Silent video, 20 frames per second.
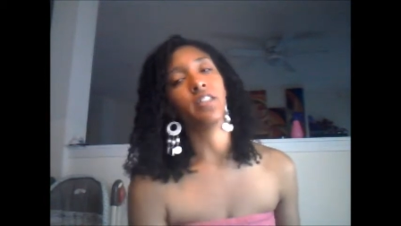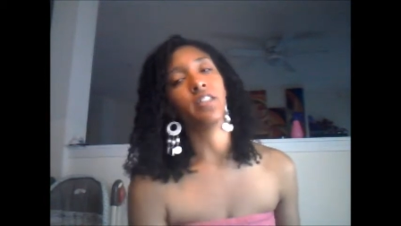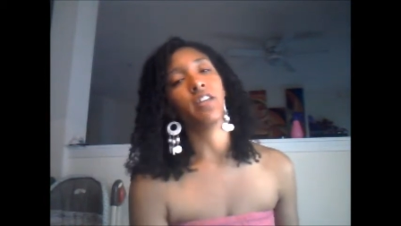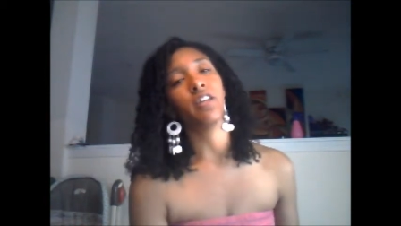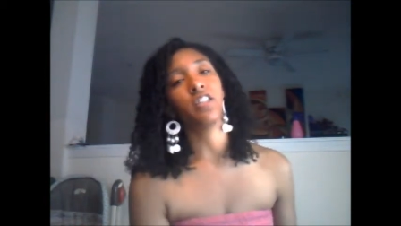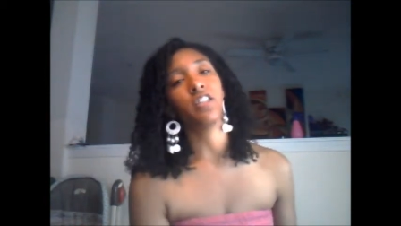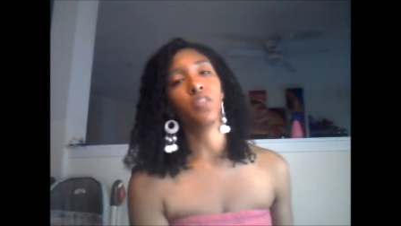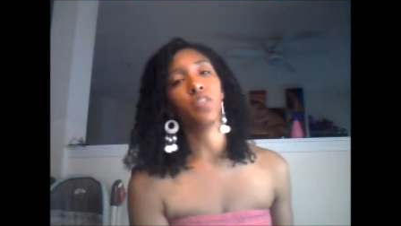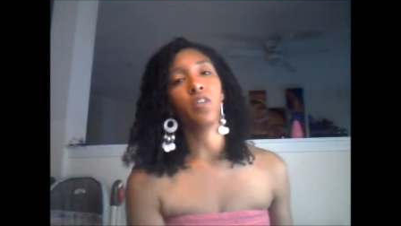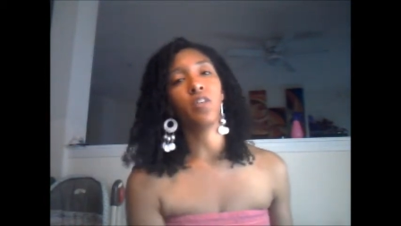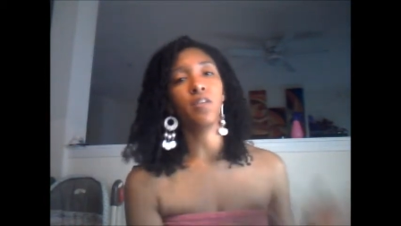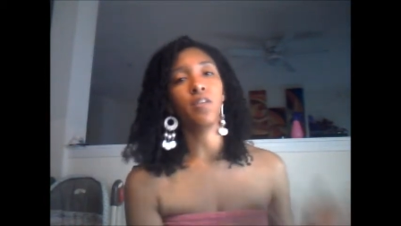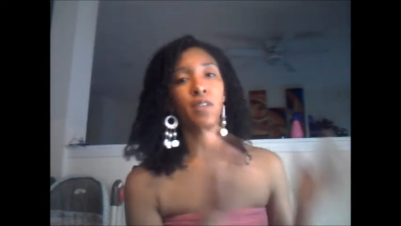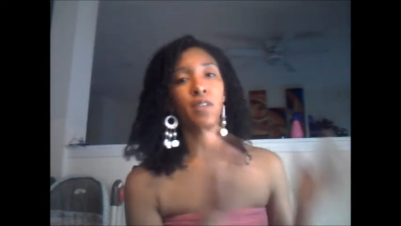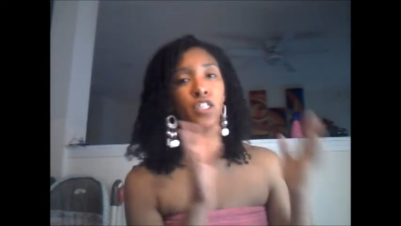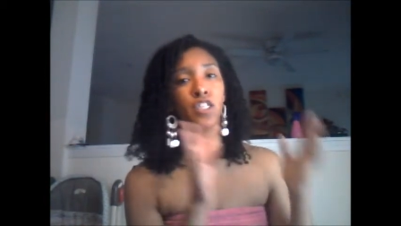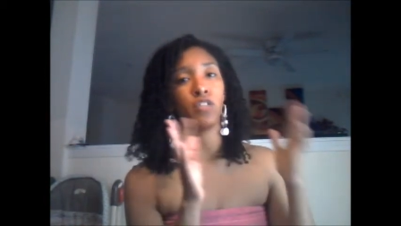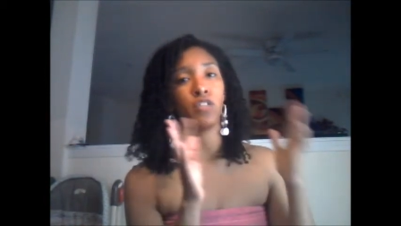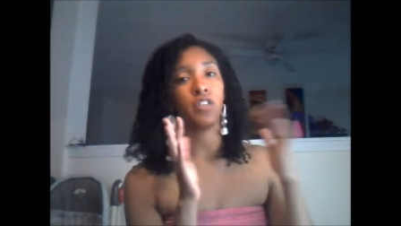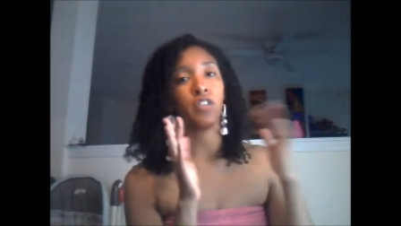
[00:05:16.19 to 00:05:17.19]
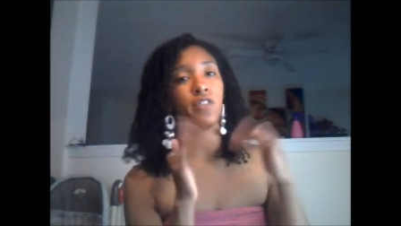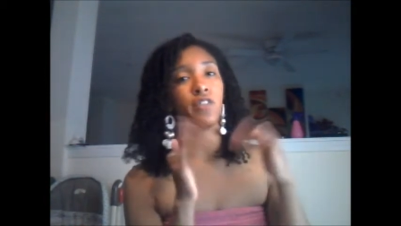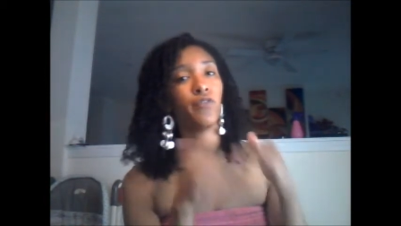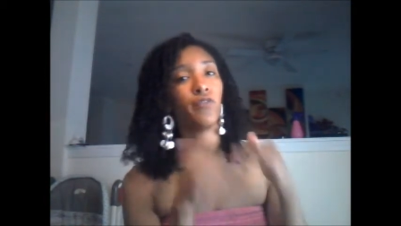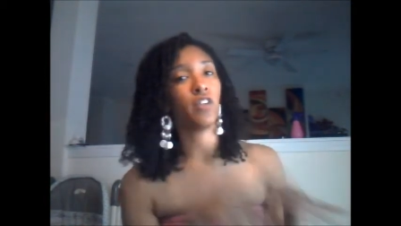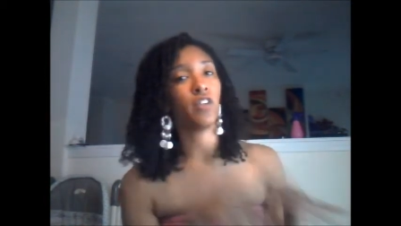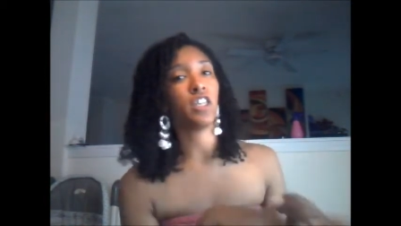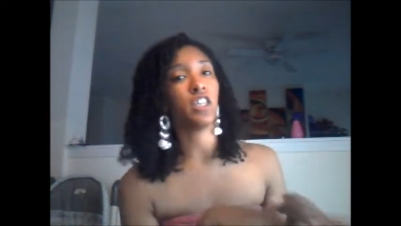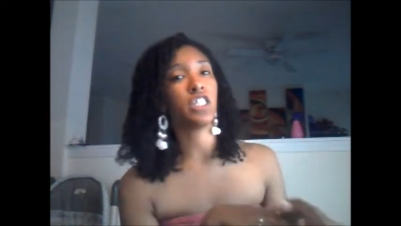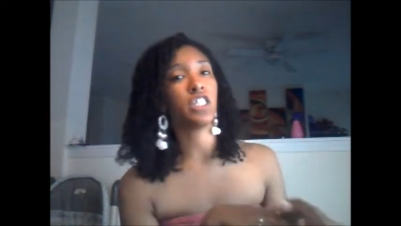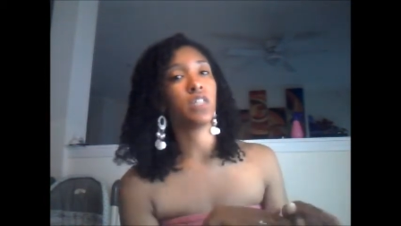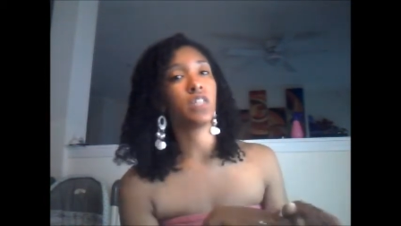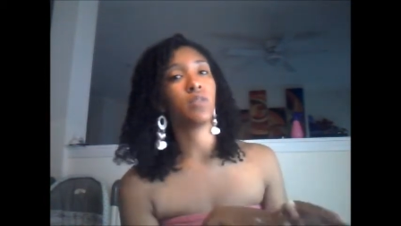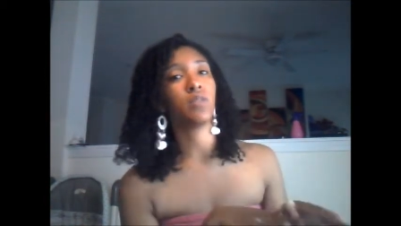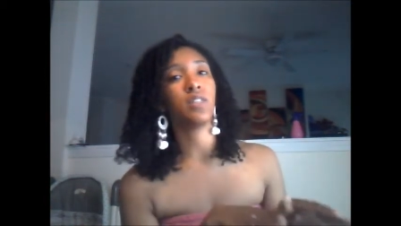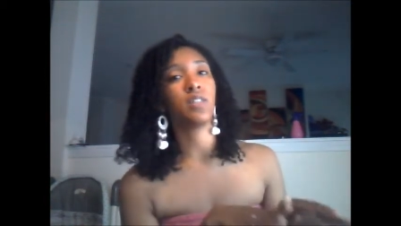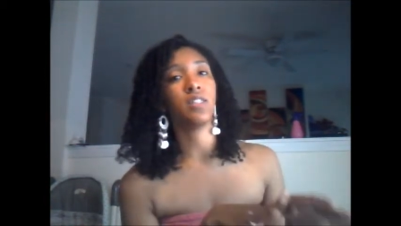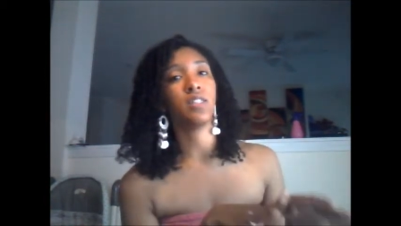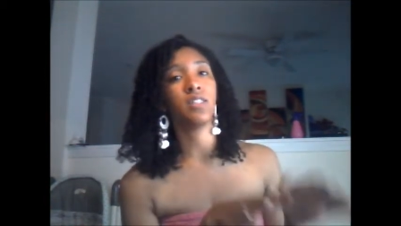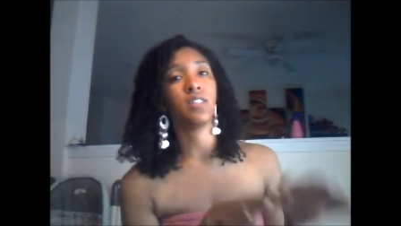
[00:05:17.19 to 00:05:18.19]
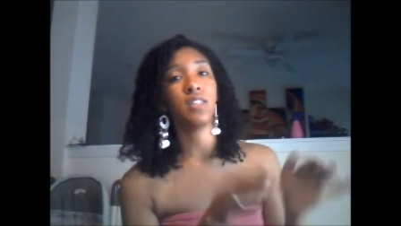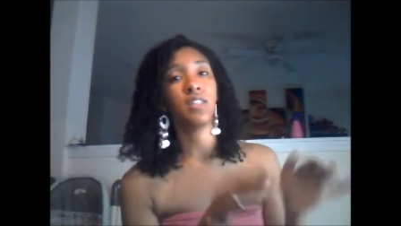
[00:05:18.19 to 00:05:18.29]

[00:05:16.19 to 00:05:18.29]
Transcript: So I just wanted to make sure the flush was